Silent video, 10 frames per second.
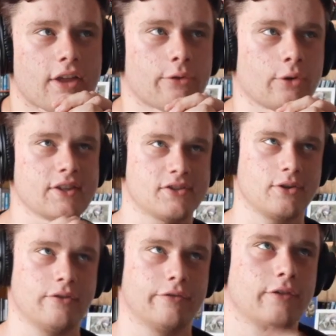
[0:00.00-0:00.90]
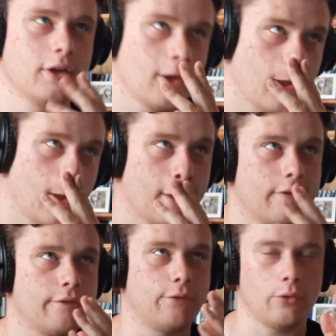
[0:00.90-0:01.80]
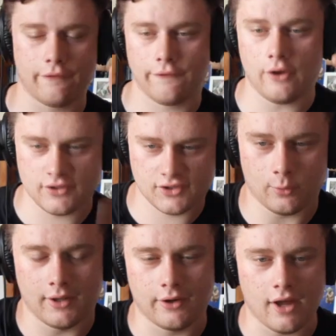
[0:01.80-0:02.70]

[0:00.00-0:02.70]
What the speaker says: I thought I'd for the first one,